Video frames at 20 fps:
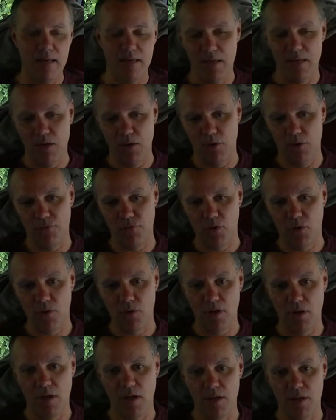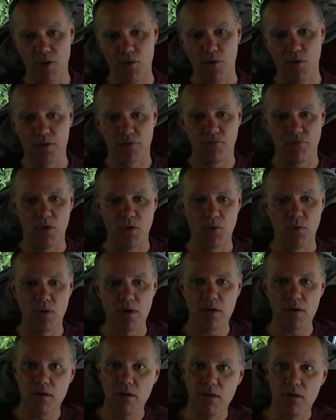And you know, if you're a U.S.
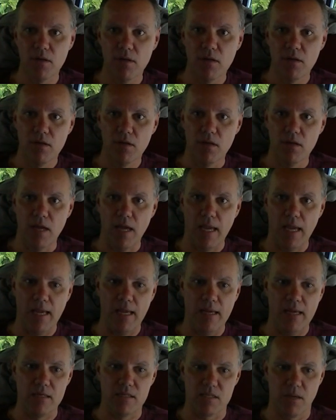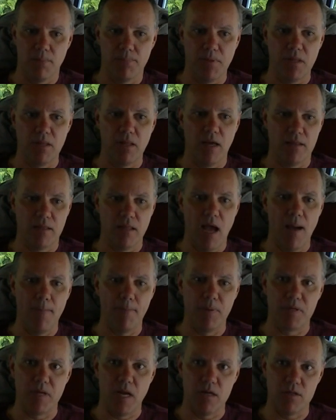viewer and something like
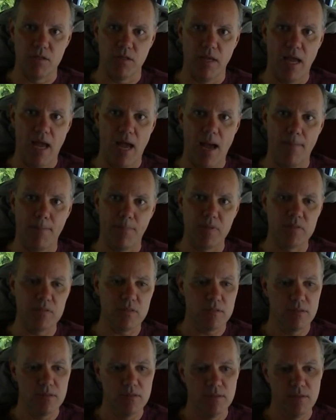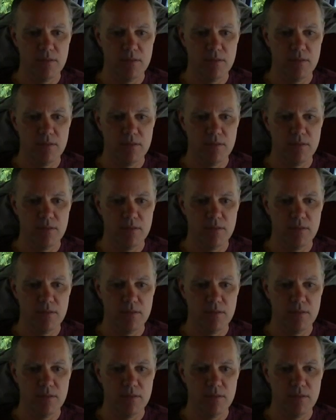that potentially happens,